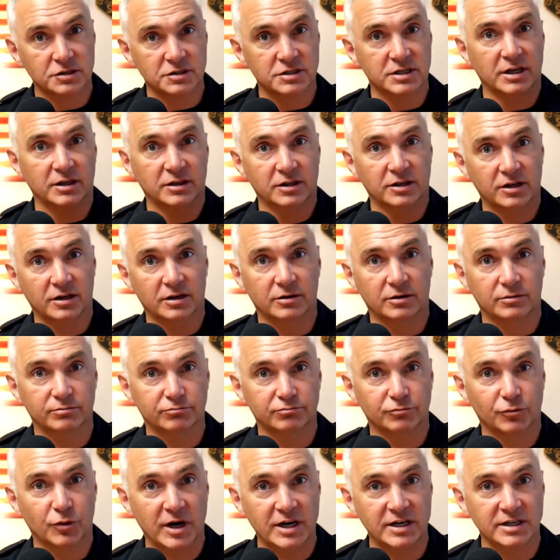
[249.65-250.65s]
out there
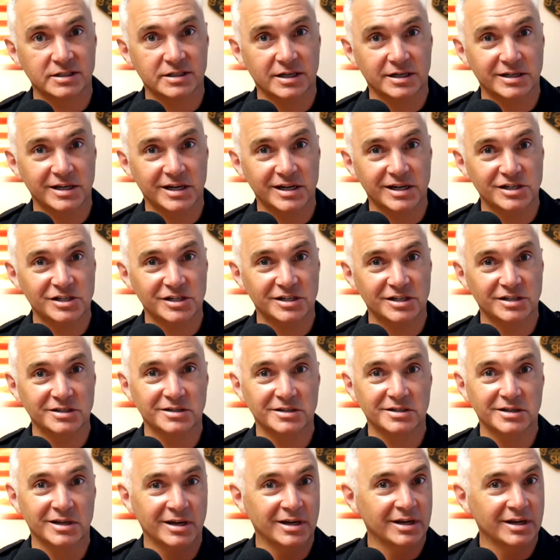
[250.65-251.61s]
writing citations,